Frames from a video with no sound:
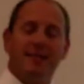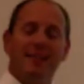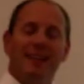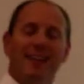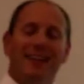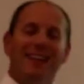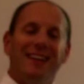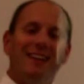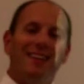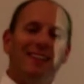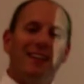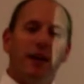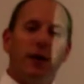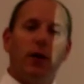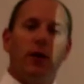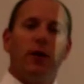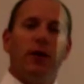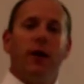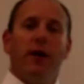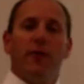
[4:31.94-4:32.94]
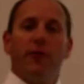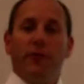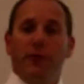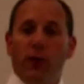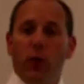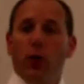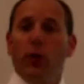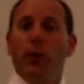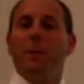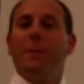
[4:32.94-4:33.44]
is that they're
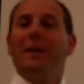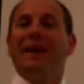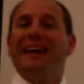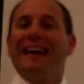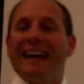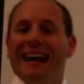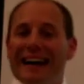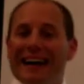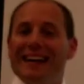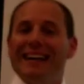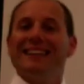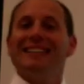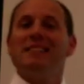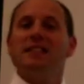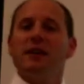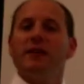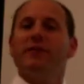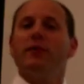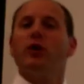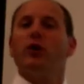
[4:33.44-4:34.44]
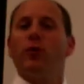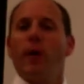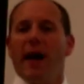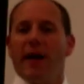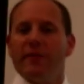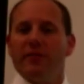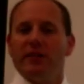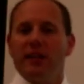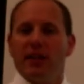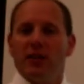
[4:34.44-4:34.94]
formed because of the
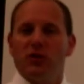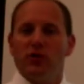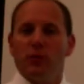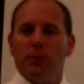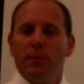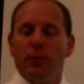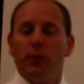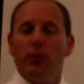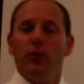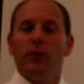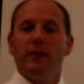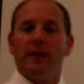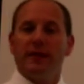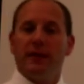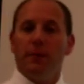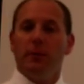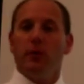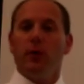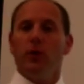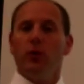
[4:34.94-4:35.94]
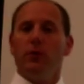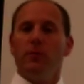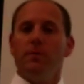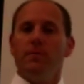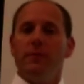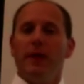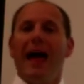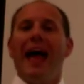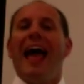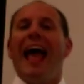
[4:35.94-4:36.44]
gravitational pull that the moon
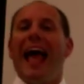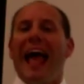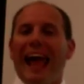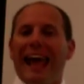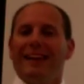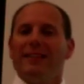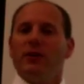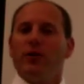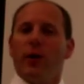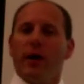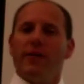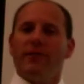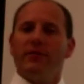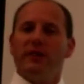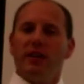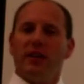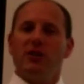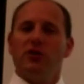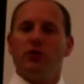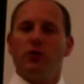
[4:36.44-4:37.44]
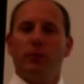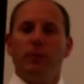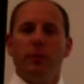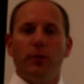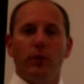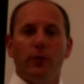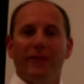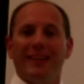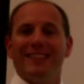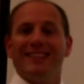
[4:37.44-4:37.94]
and the gravitational
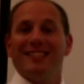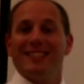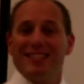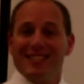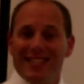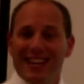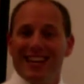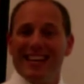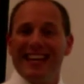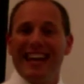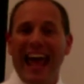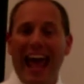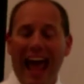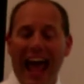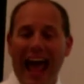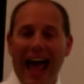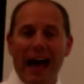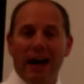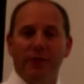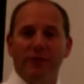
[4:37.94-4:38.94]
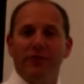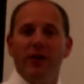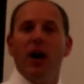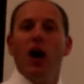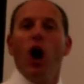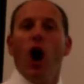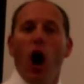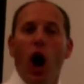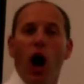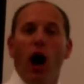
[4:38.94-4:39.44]
pull that the sun have
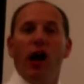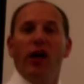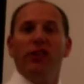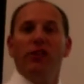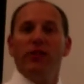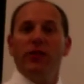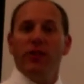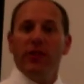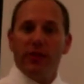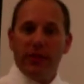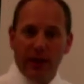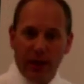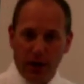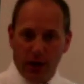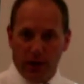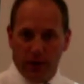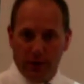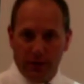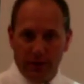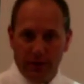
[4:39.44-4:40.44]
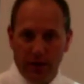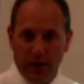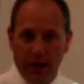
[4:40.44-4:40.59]
on the earth.